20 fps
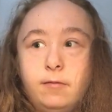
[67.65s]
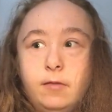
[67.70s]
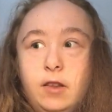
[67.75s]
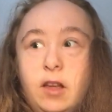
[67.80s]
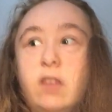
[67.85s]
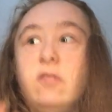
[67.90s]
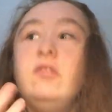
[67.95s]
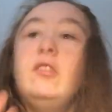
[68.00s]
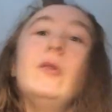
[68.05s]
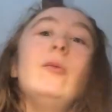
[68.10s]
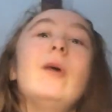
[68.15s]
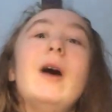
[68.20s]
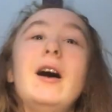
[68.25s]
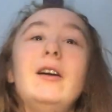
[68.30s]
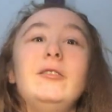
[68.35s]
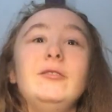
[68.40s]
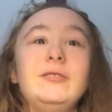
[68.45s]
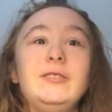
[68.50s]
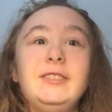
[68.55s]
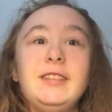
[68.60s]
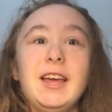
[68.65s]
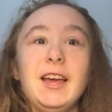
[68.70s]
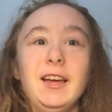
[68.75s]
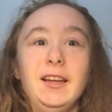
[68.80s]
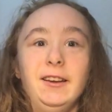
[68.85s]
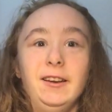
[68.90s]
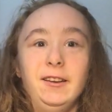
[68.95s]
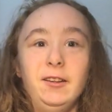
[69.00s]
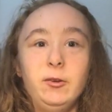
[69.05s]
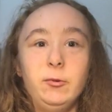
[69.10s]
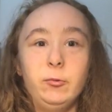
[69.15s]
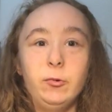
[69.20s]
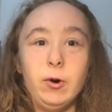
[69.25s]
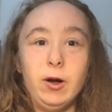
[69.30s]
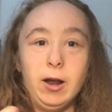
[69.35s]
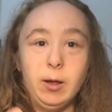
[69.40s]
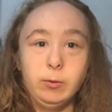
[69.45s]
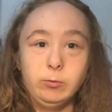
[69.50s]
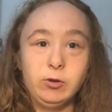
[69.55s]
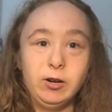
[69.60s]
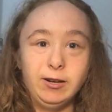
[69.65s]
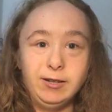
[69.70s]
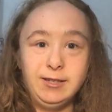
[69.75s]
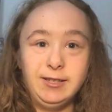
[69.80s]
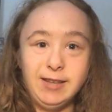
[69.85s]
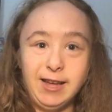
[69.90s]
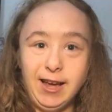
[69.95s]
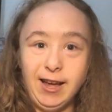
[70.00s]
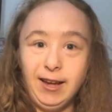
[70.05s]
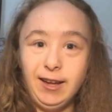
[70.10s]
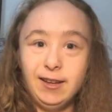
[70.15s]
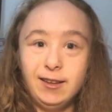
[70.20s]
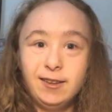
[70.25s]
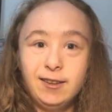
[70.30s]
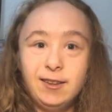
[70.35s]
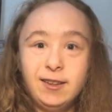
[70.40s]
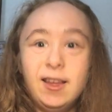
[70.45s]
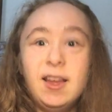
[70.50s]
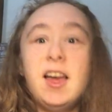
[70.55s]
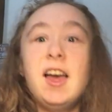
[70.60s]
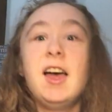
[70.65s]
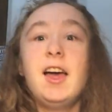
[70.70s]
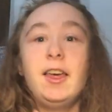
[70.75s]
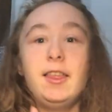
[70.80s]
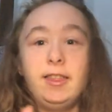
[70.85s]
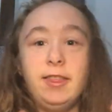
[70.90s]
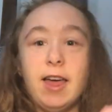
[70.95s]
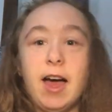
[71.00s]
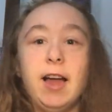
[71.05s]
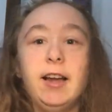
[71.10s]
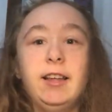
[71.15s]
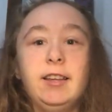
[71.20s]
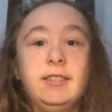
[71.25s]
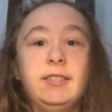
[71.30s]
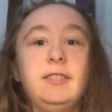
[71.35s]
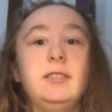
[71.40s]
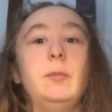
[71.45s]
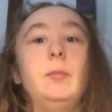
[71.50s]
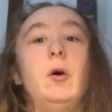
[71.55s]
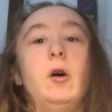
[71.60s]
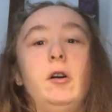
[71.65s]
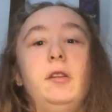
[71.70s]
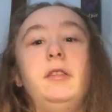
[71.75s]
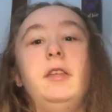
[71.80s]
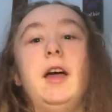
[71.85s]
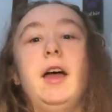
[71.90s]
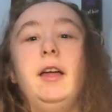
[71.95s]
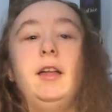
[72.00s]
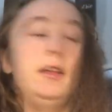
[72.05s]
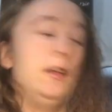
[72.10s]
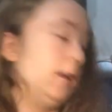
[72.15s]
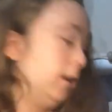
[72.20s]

if you understand what I'm trying to say that is the part that